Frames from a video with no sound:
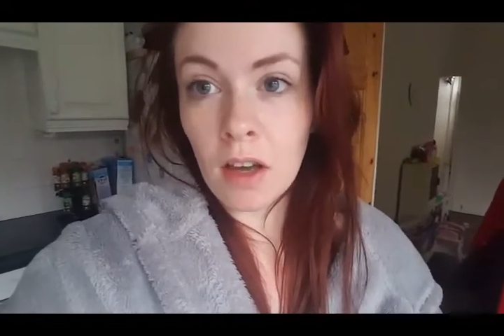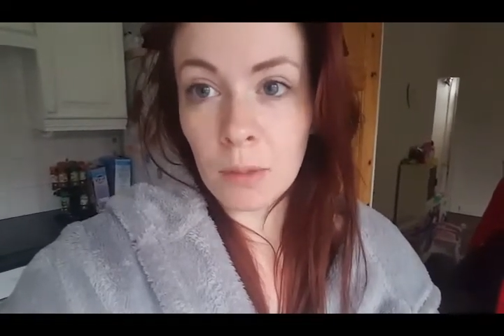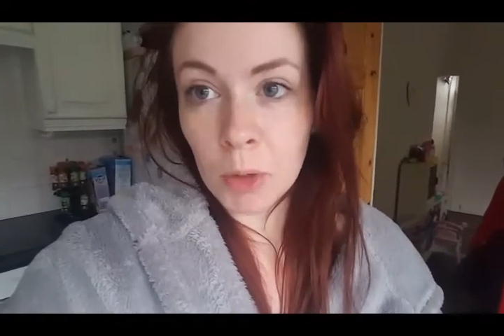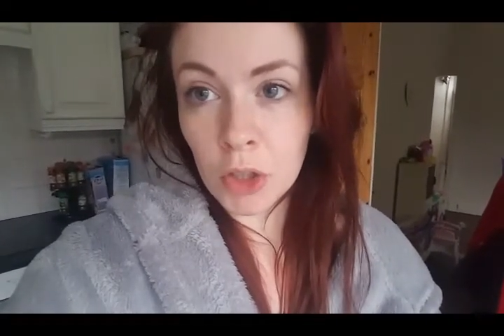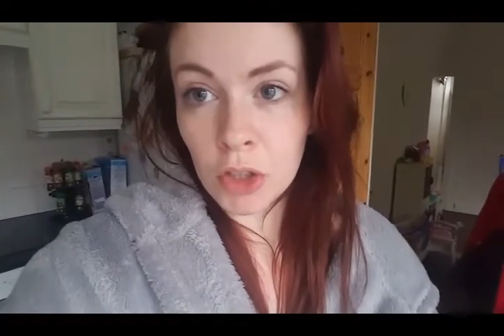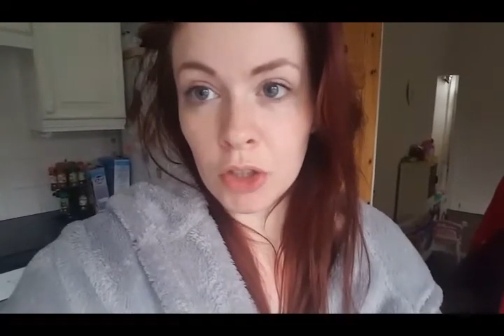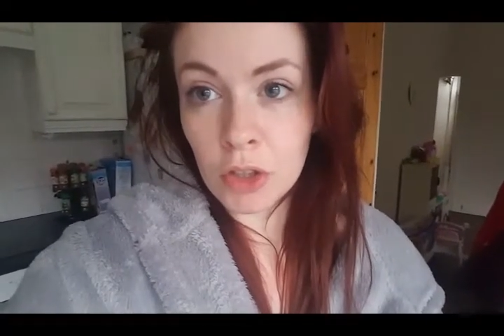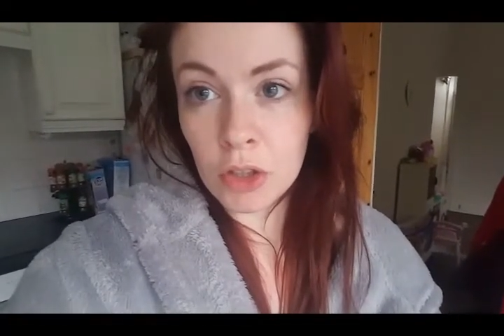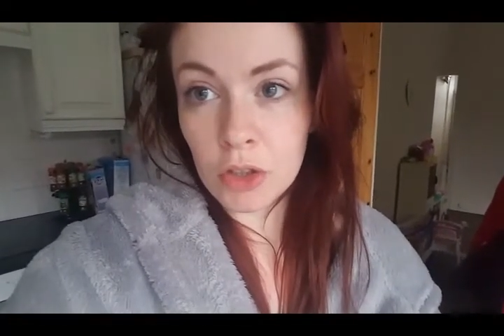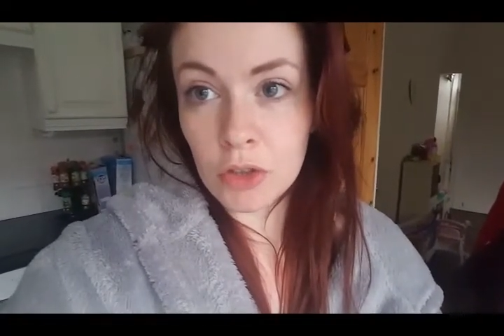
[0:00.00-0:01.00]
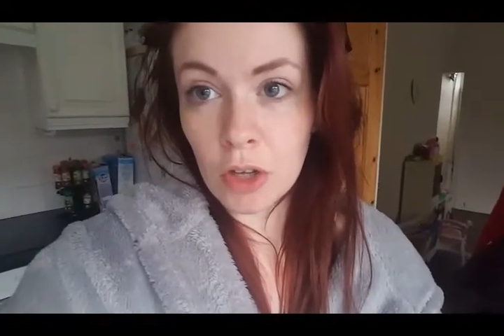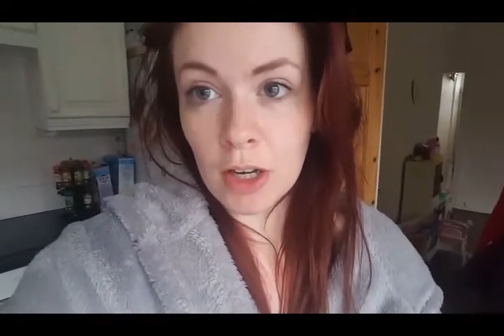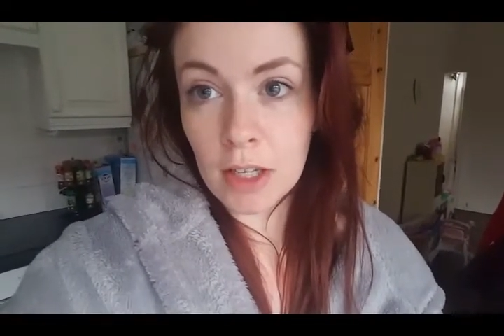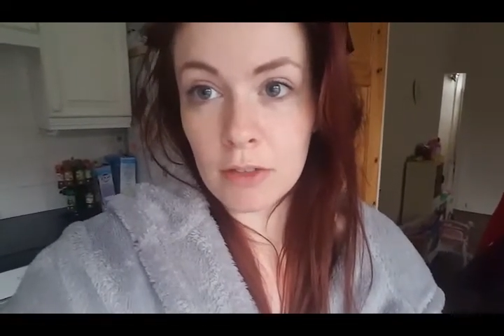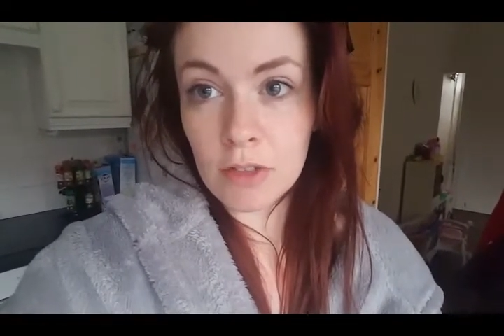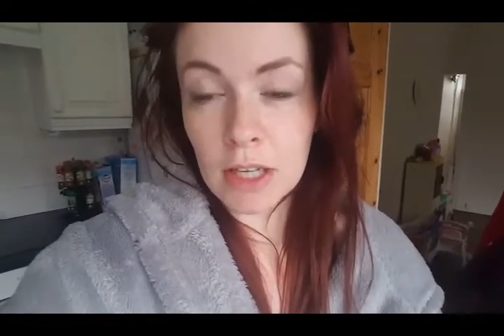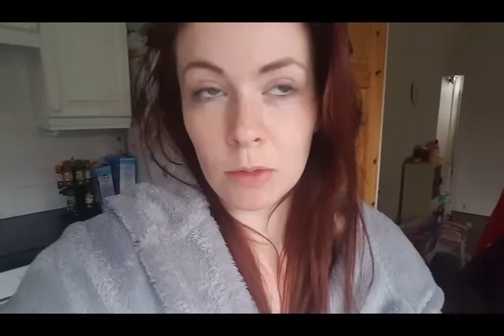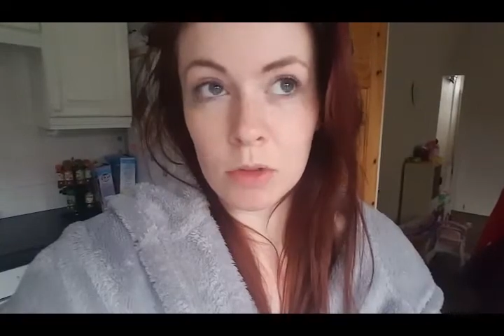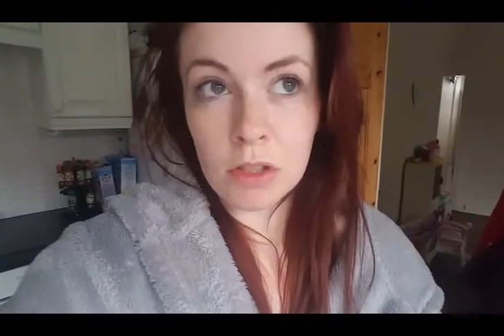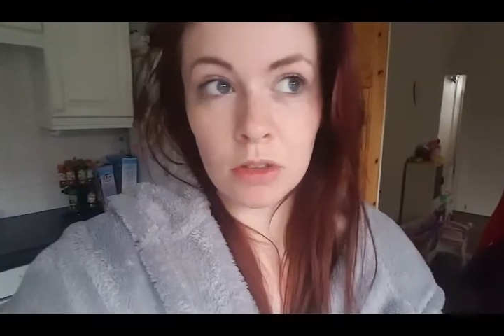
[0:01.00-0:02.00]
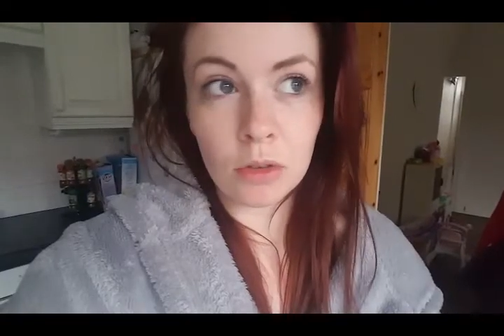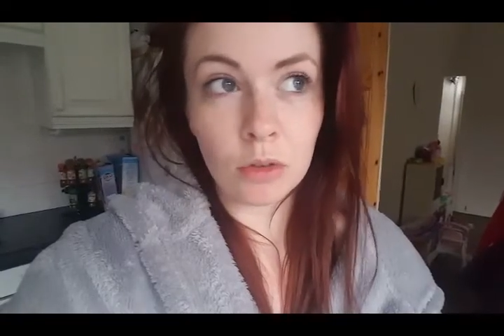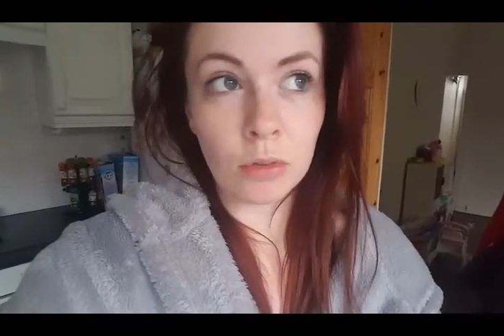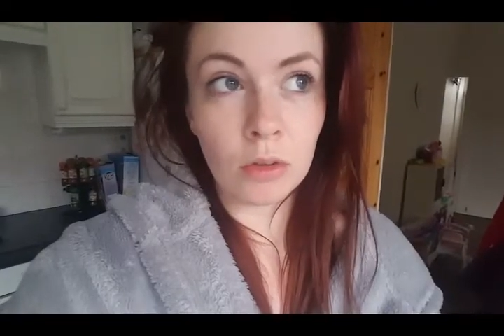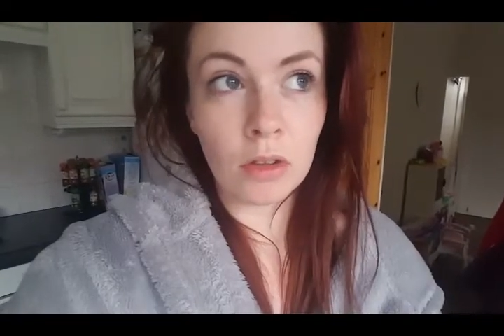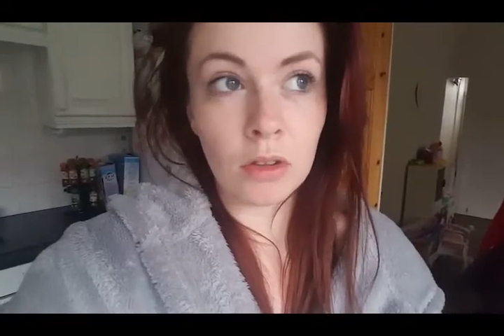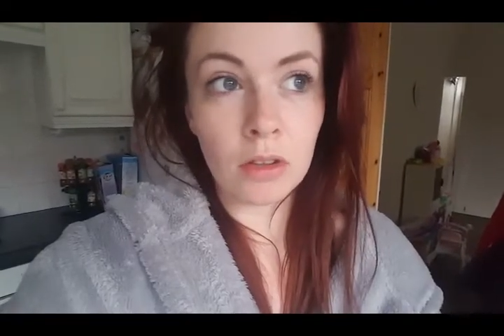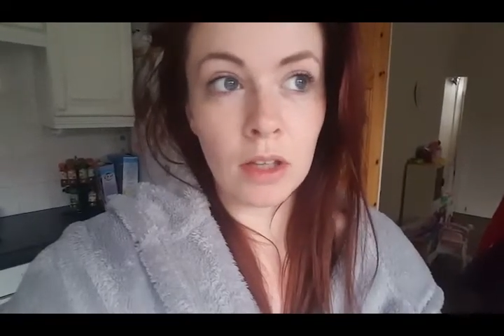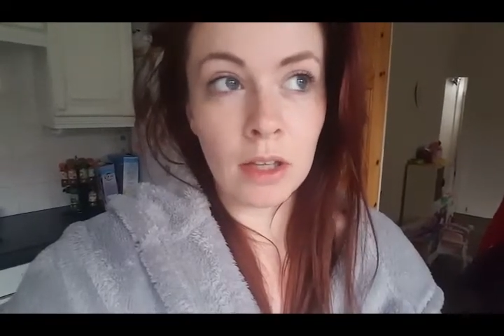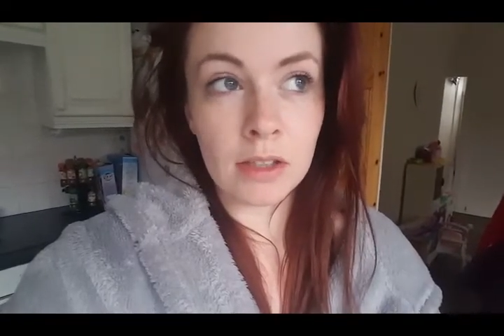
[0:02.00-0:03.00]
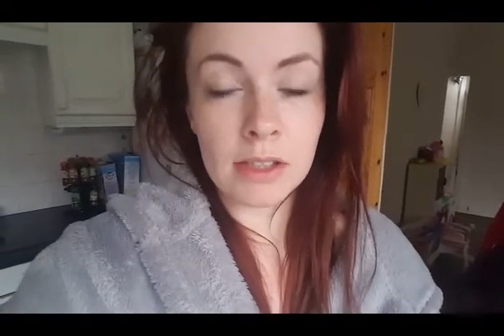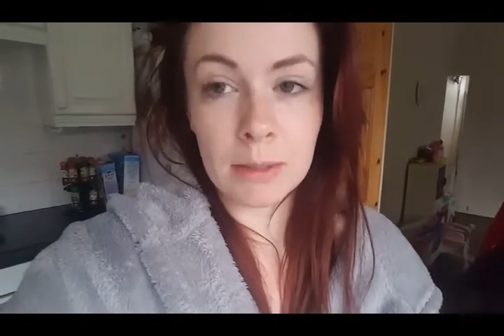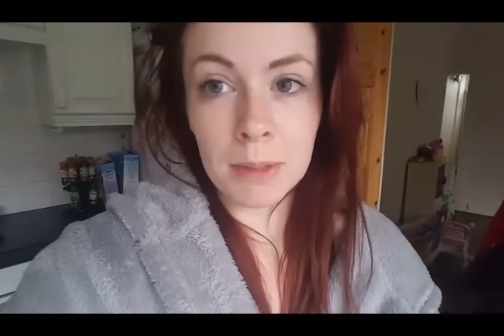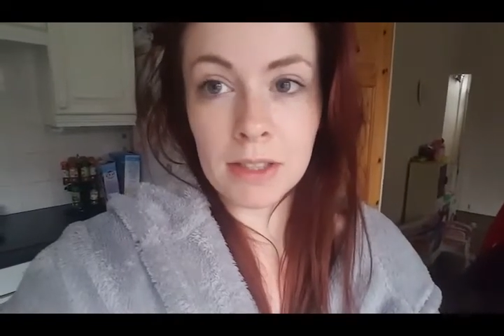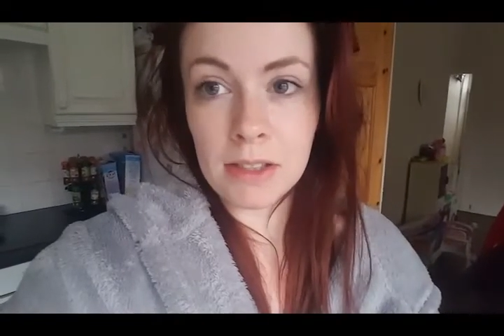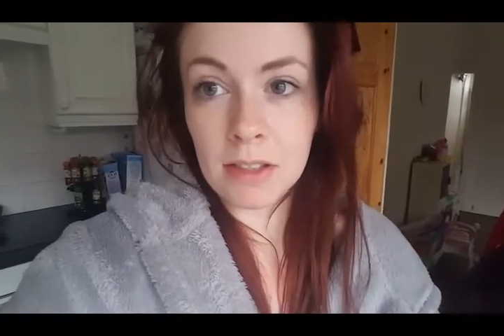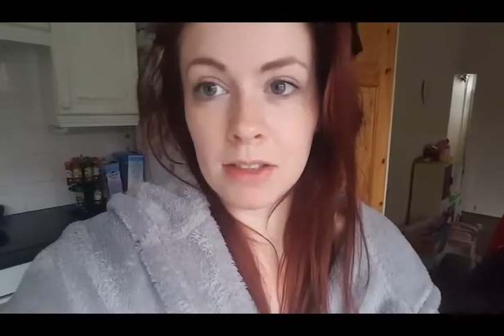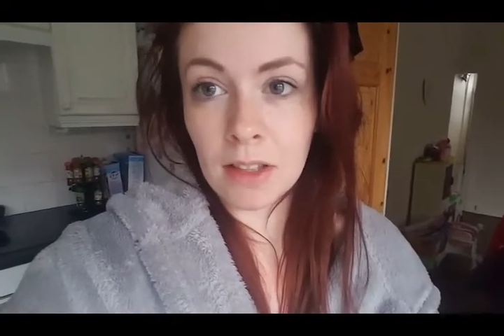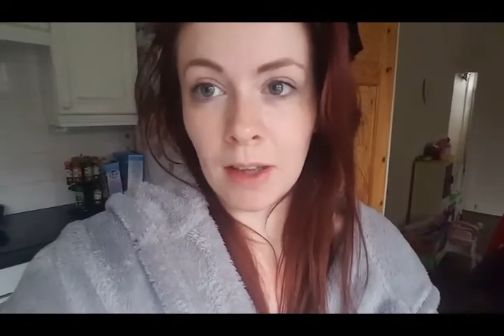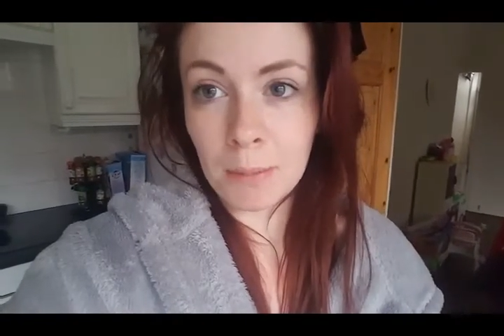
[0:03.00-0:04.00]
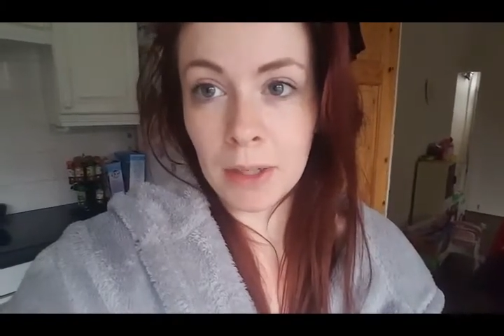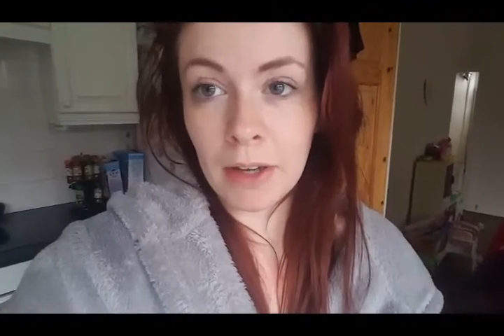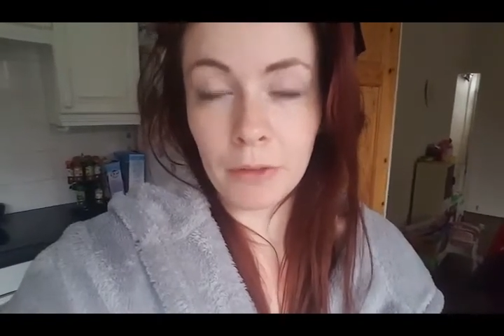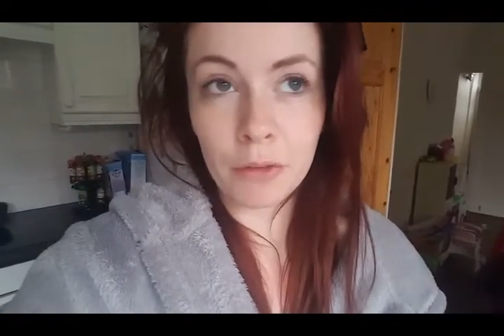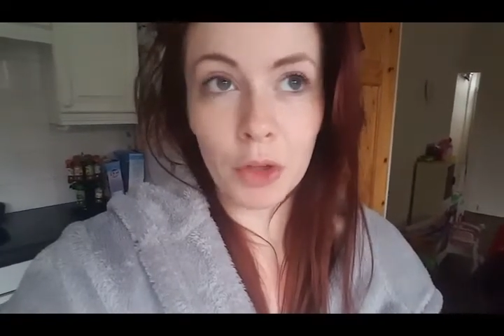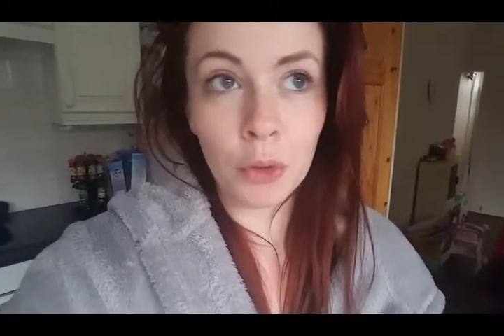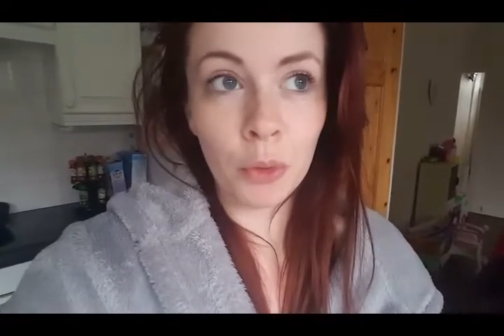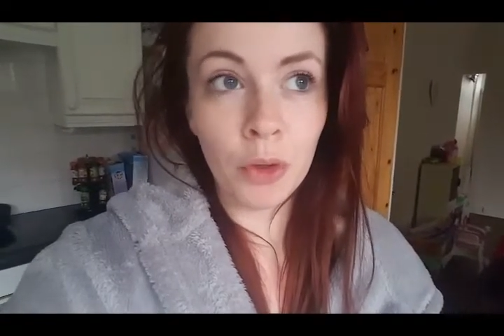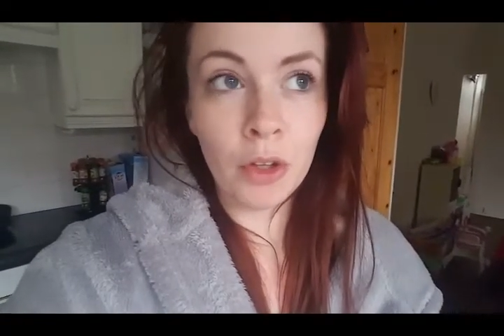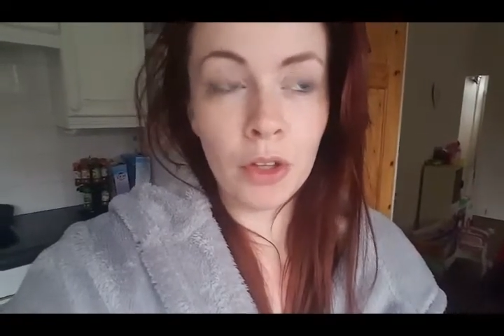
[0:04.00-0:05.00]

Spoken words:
I'm gonna drive down to see my sister and my nephew